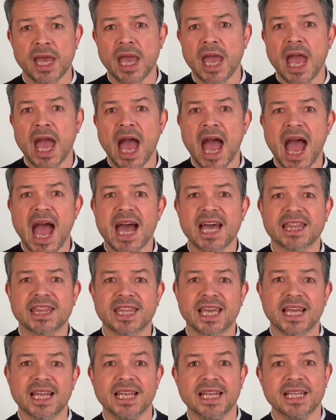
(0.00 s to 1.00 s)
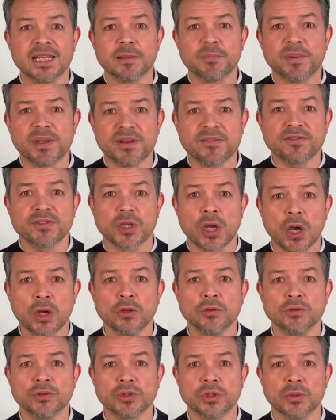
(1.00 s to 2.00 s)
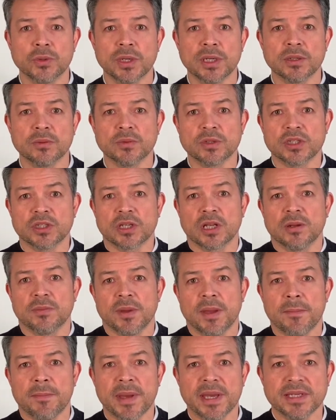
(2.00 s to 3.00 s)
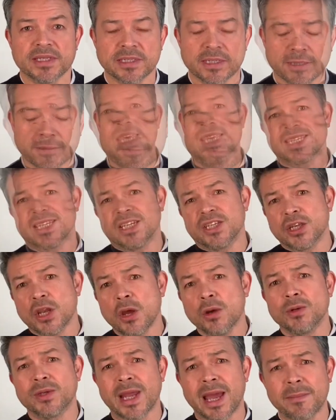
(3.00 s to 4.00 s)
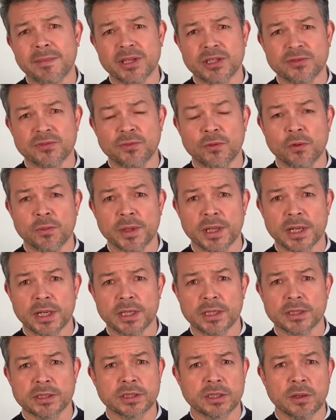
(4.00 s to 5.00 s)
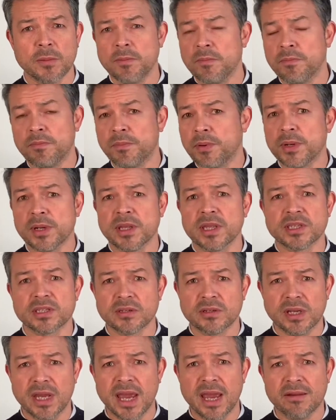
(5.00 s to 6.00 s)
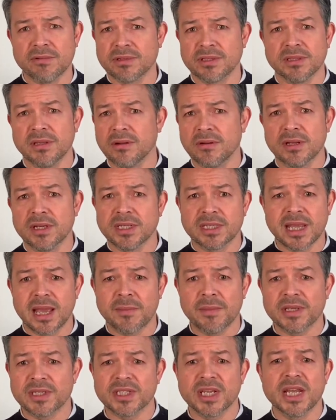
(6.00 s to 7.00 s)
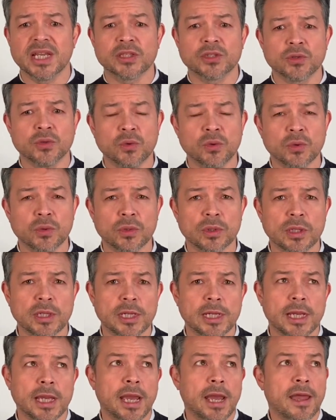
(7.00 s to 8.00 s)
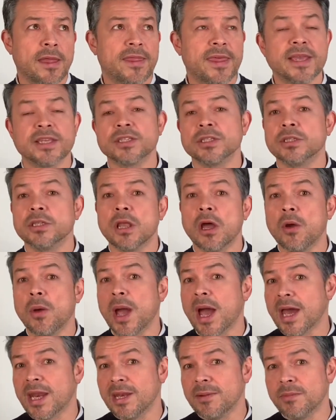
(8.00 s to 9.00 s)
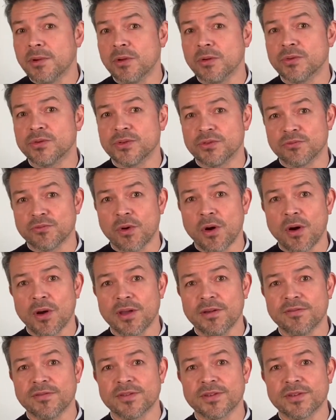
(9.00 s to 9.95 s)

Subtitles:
add that little bit of tone to it, which is going to be amazing. It's a no damage formula, so putting this on your hair is not going to damage it at all. There's no animal derived